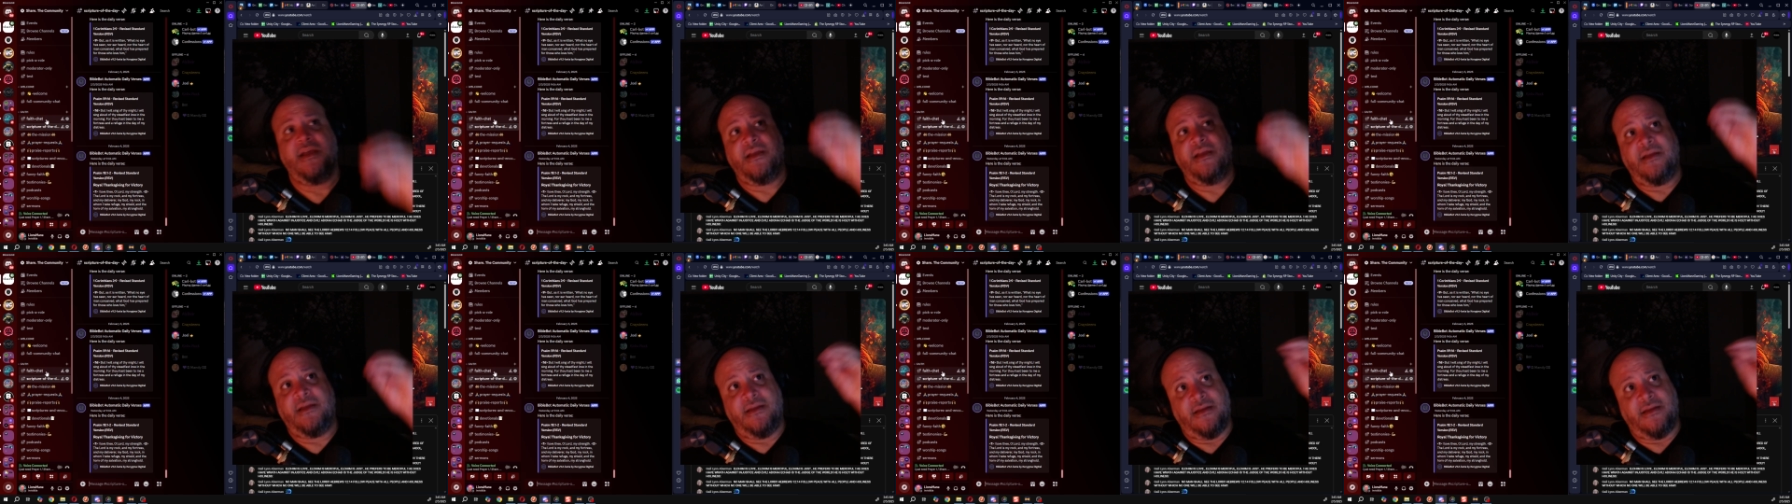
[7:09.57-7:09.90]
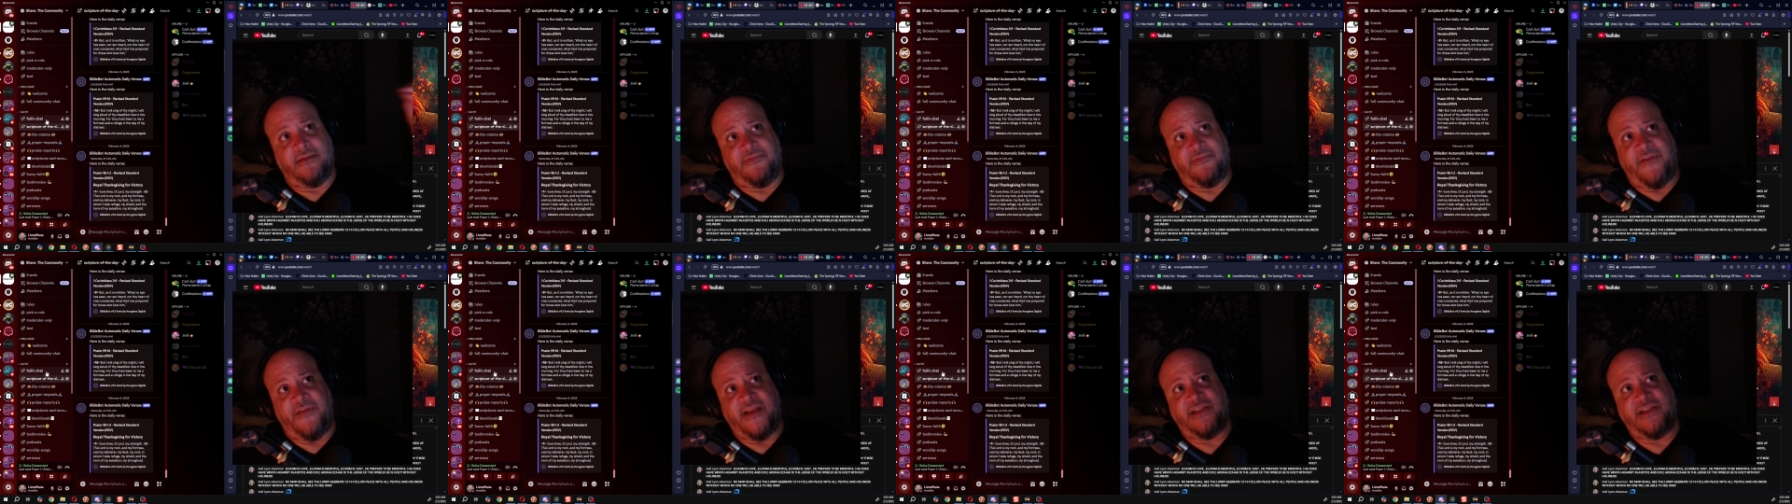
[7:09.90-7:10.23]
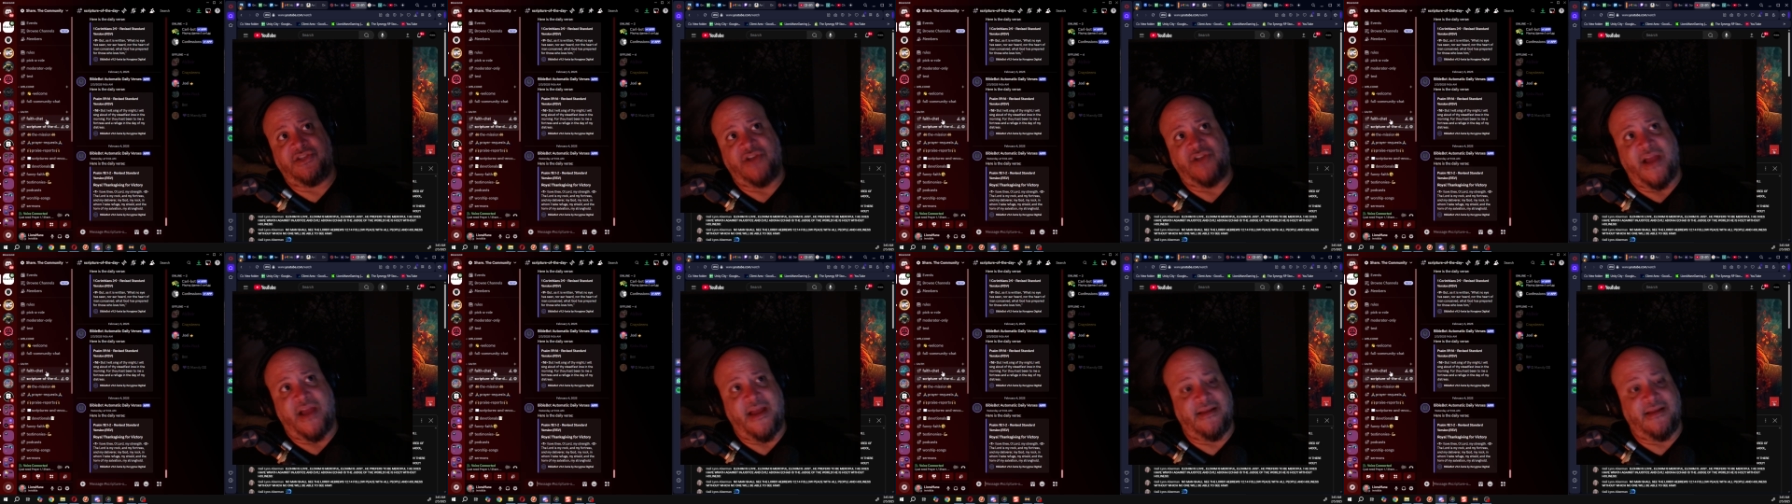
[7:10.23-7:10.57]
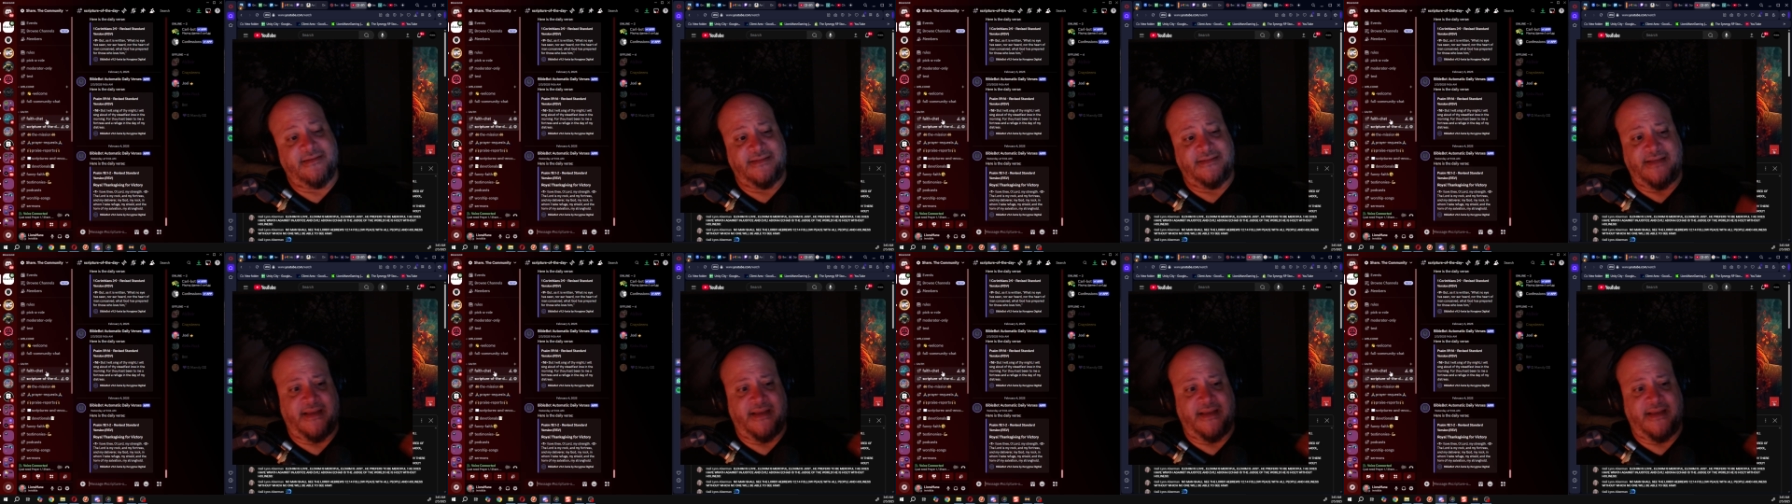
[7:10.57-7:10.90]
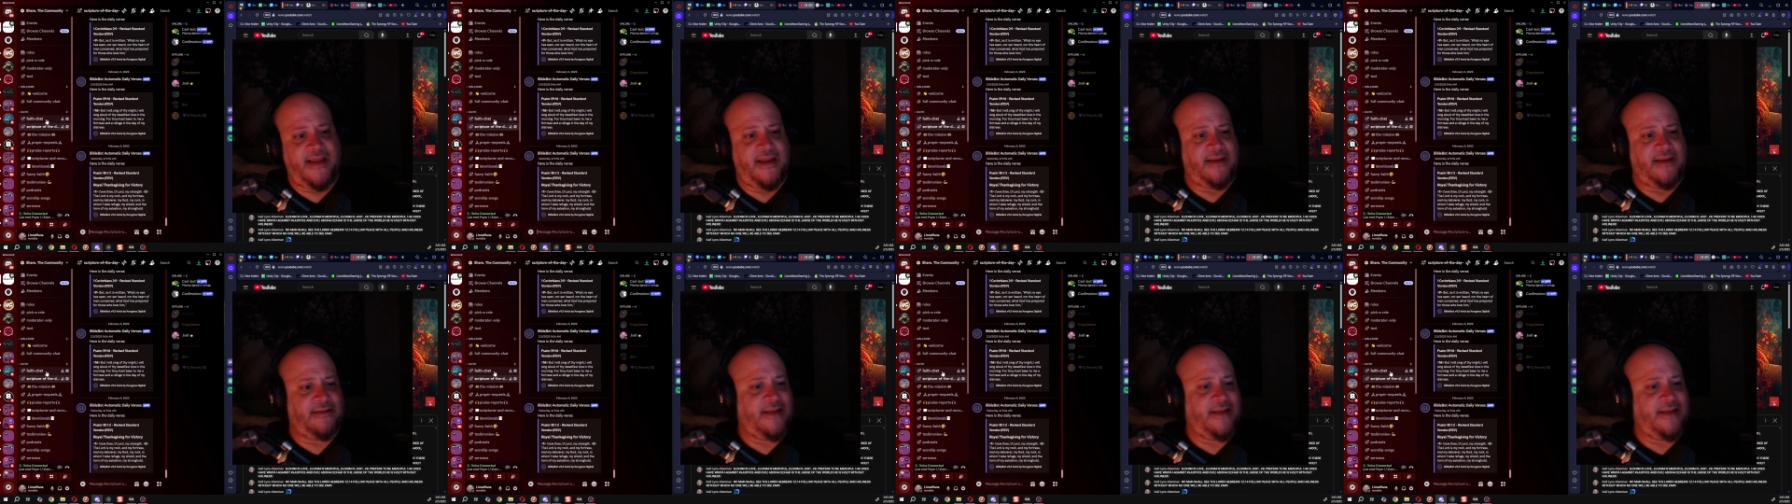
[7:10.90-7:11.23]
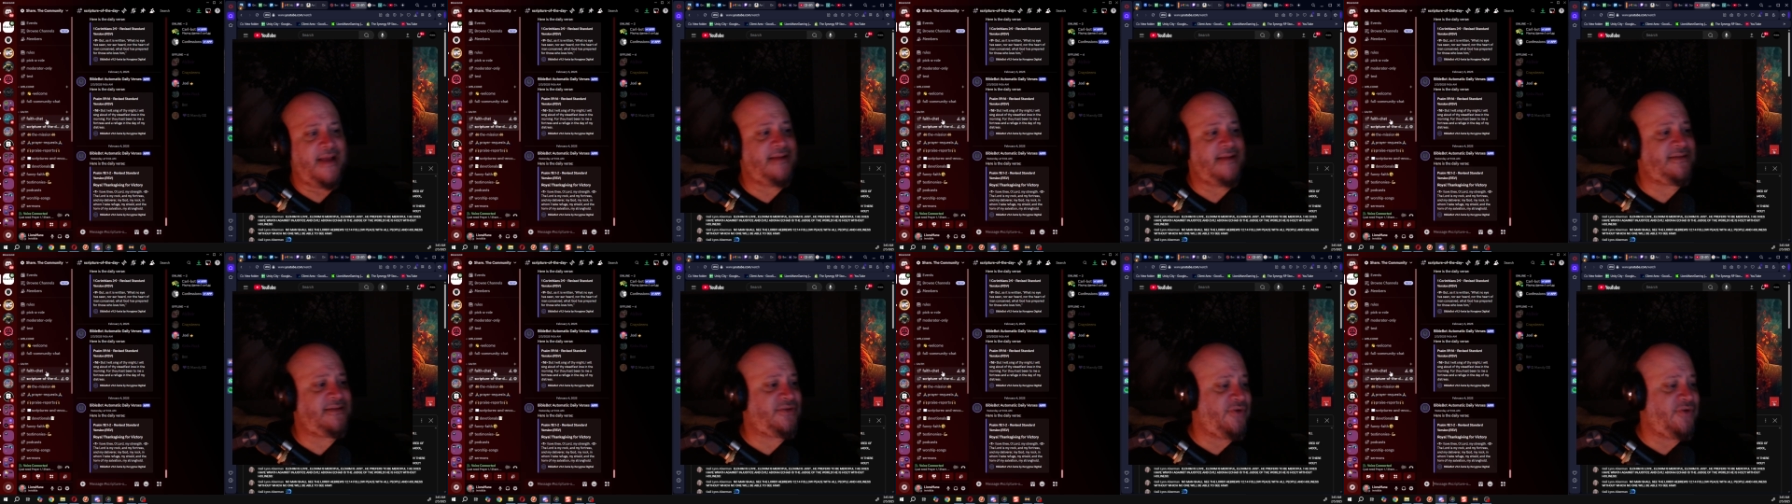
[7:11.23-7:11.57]
the faith chat, and say, hey,
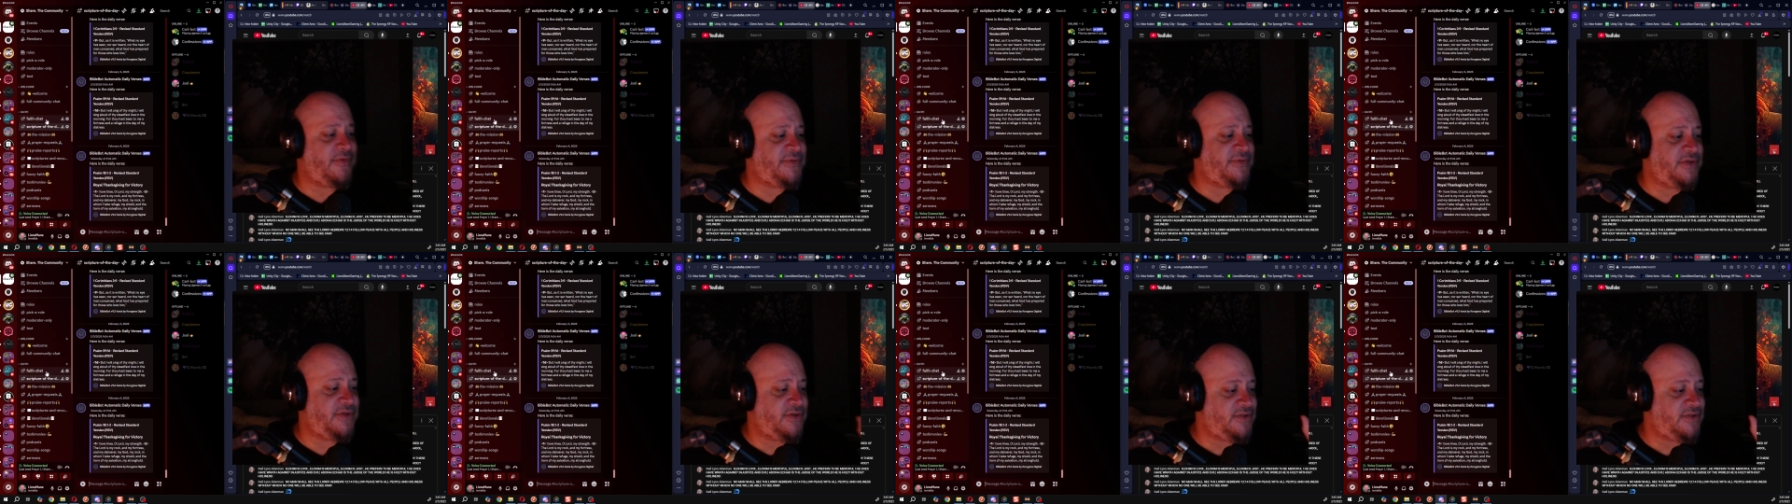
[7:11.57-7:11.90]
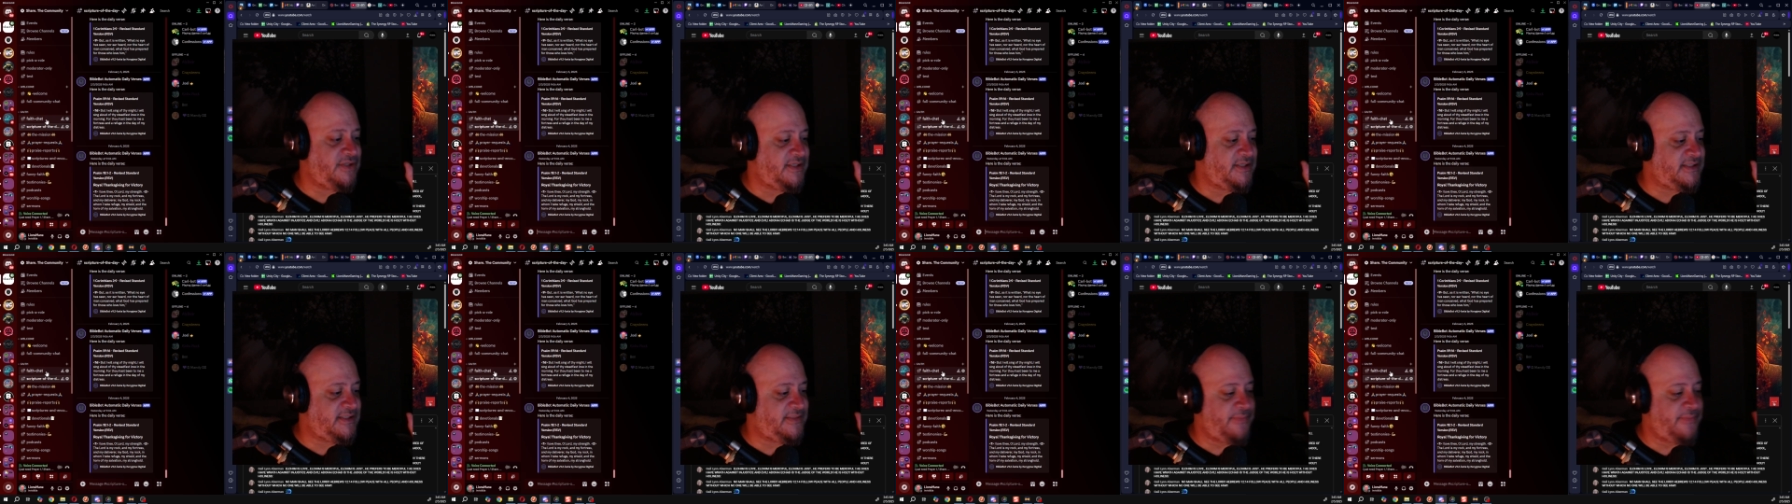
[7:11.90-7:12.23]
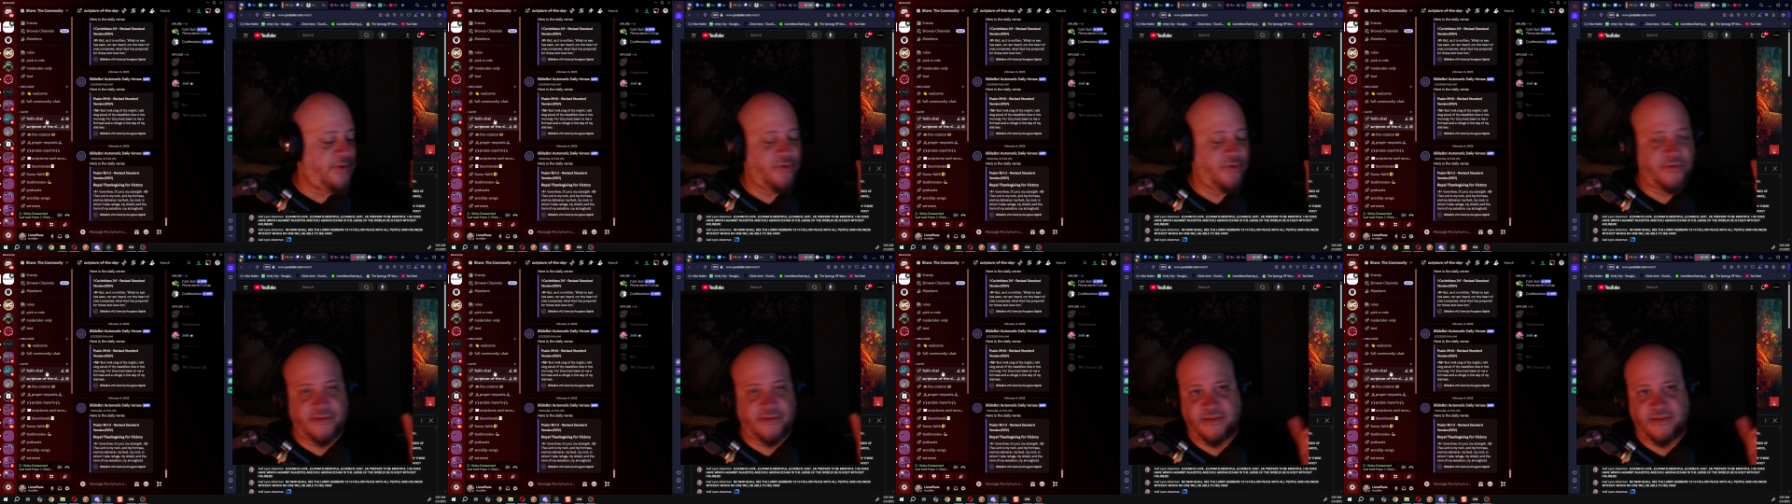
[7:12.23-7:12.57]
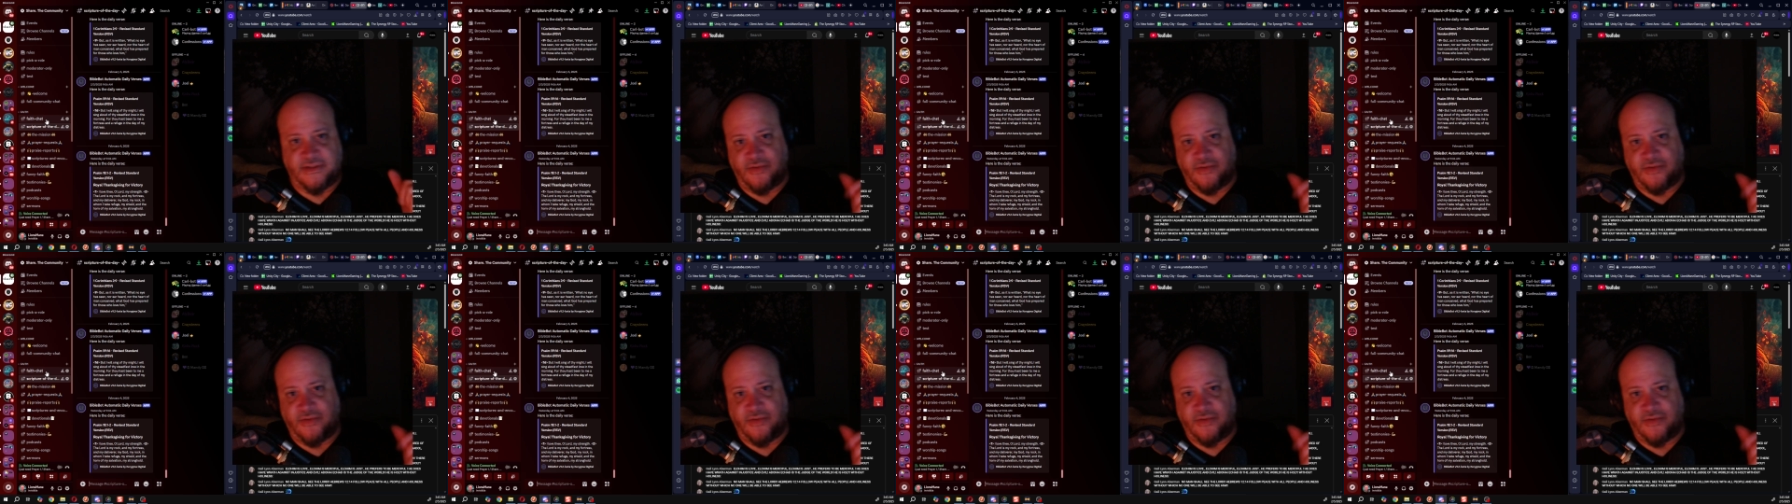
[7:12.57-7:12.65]
that scripture just spoke